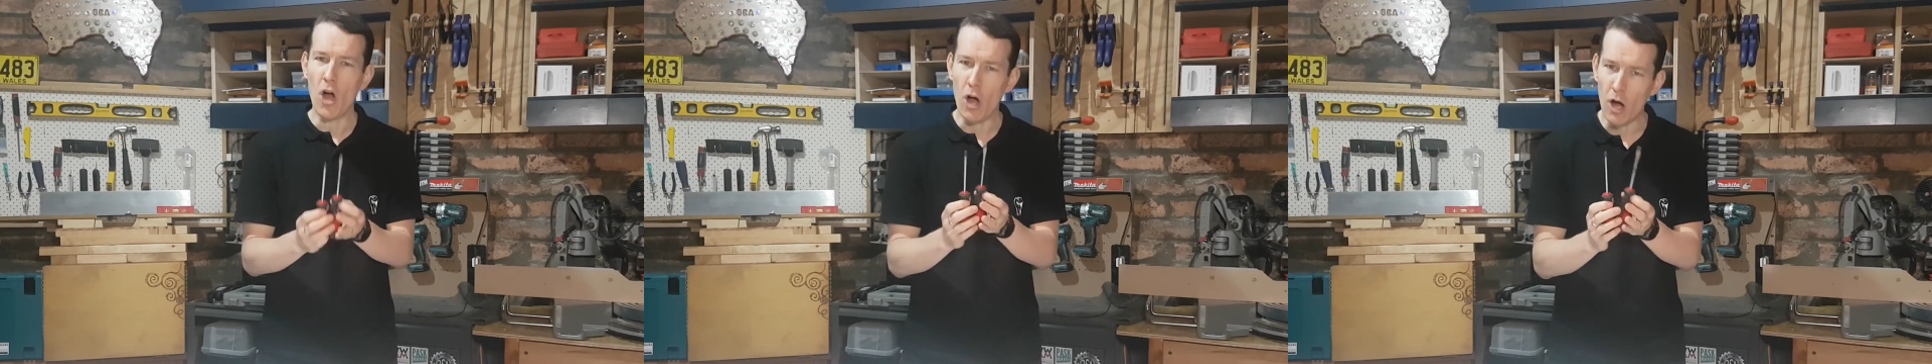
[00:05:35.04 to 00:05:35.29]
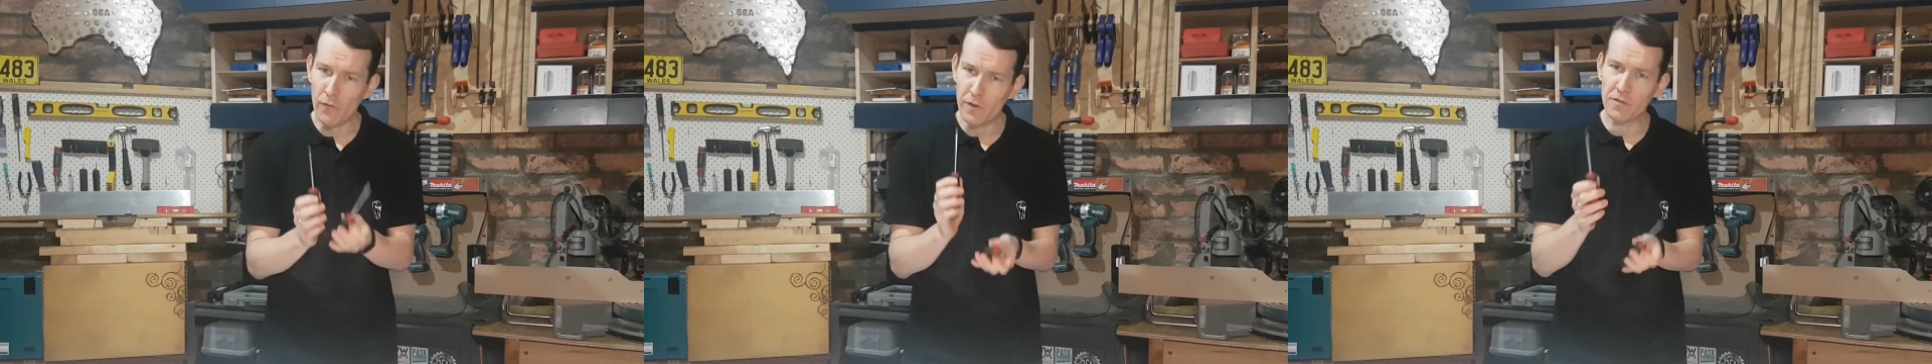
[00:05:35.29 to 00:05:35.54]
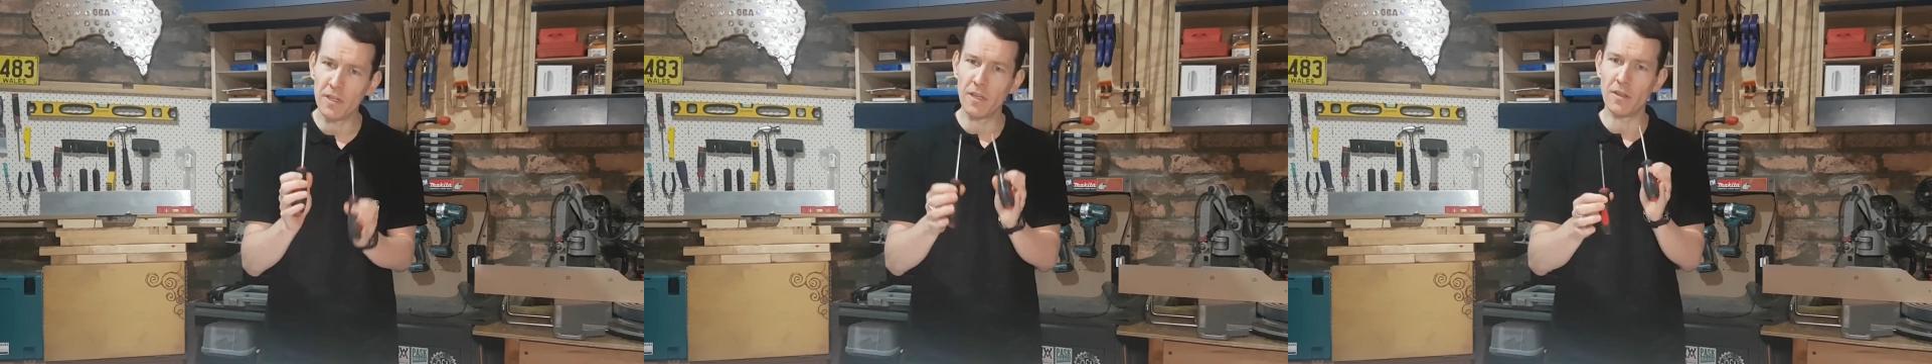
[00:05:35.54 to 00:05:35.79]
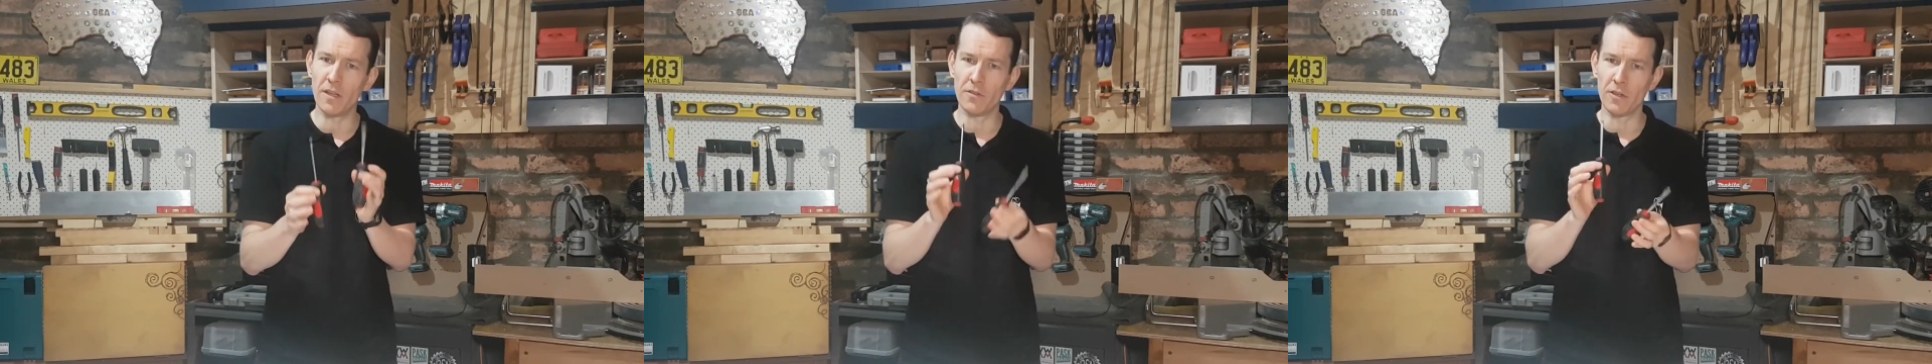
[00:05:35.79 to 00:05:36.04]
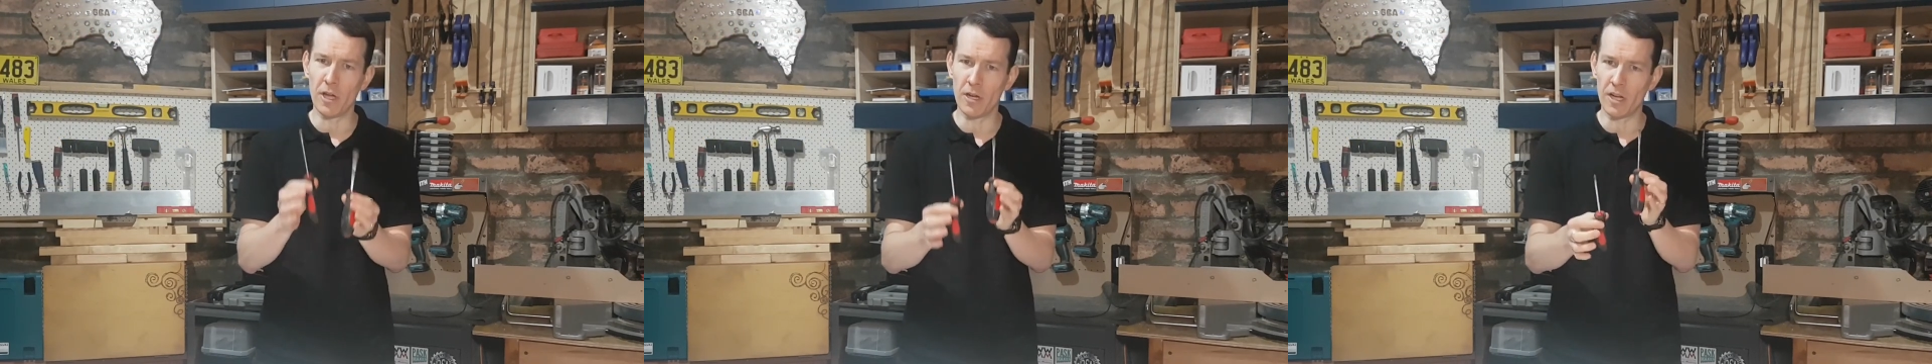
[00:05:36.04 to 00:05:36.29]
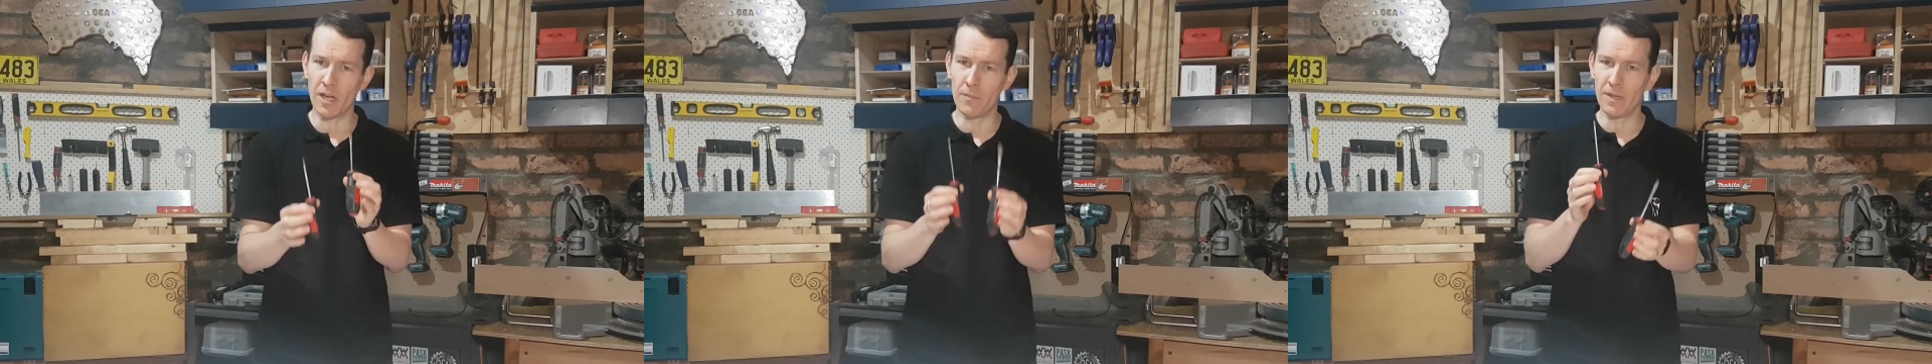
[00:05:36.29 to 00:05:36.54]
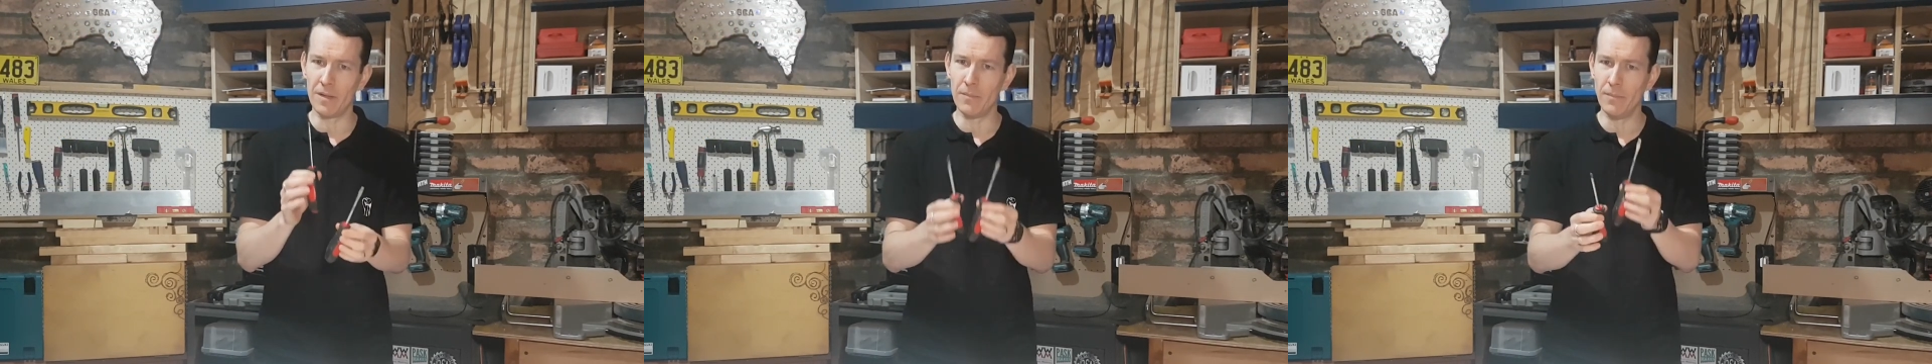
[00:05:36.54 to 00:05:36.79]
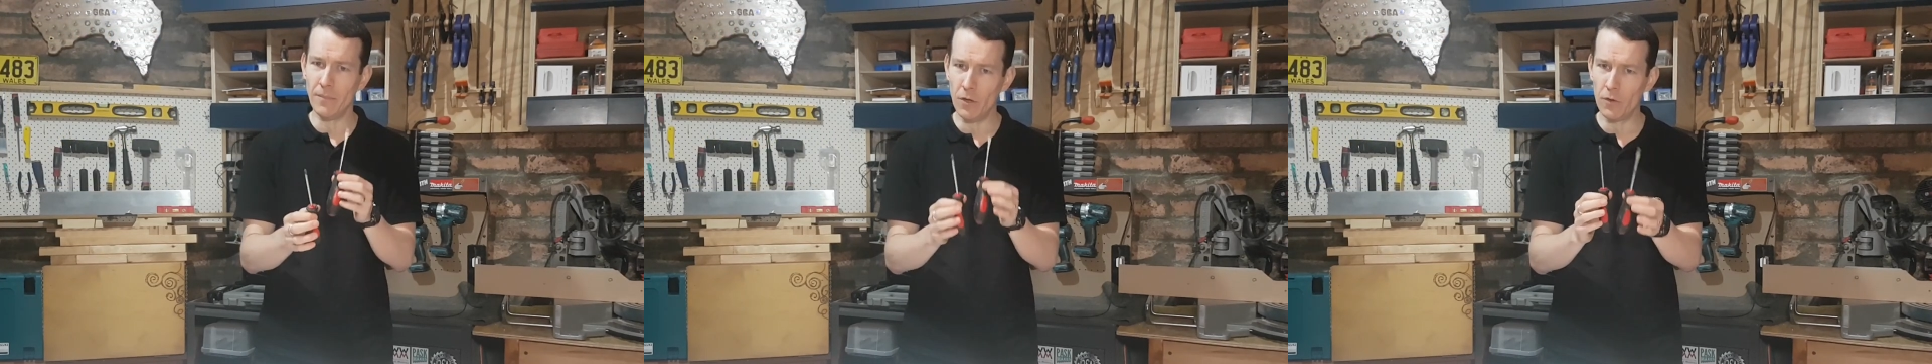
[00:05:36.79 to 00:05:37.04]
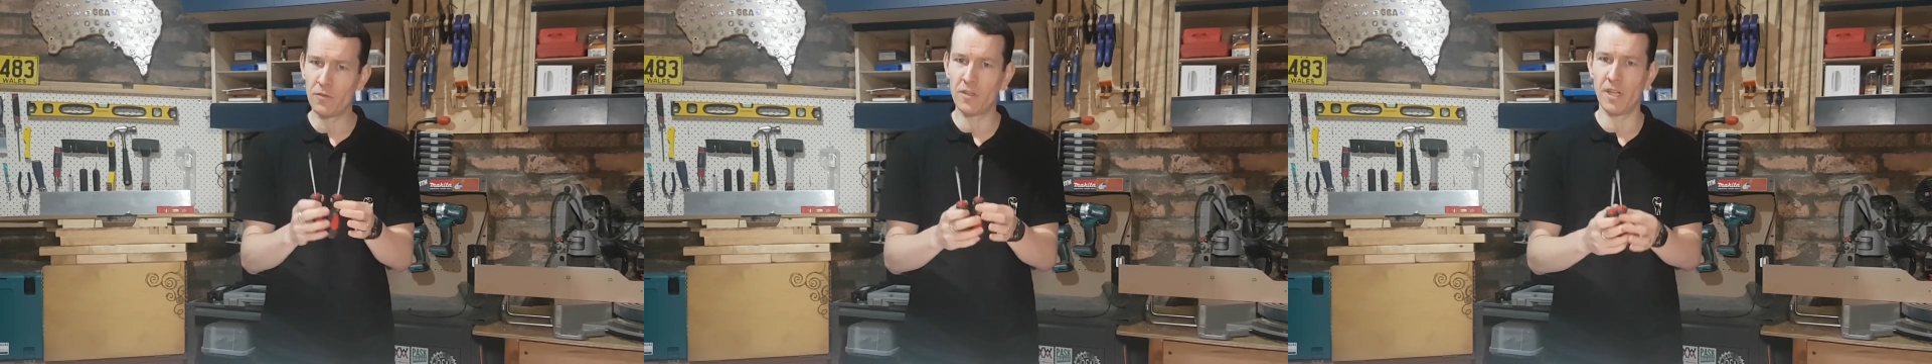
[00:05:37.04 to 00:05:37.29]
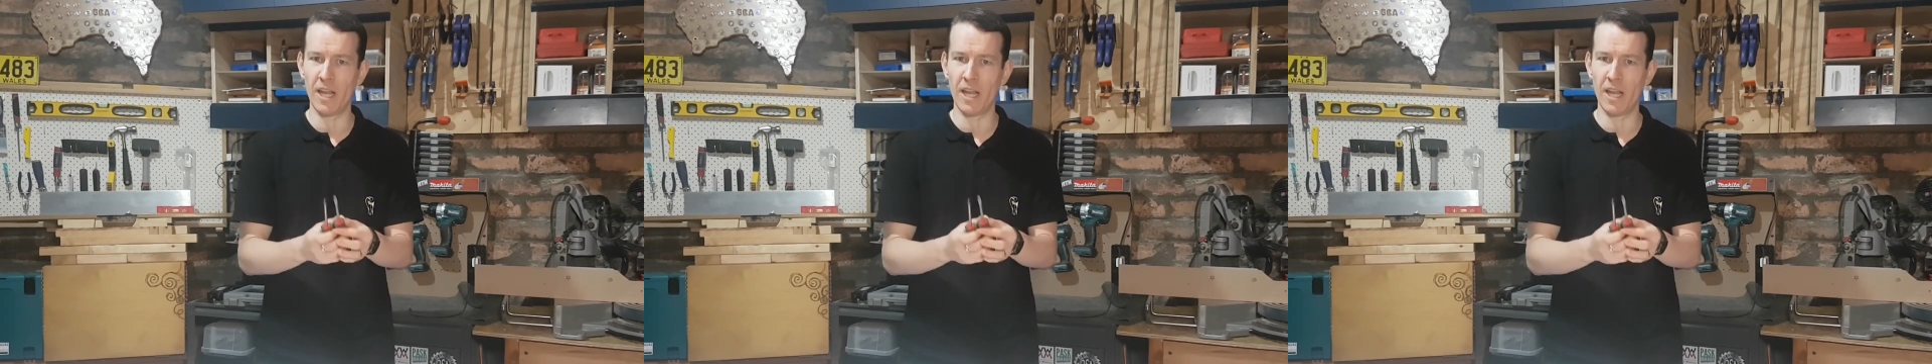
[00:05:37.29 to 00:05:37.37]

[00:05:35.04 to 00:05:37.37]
Obviously, these are gonna come the most in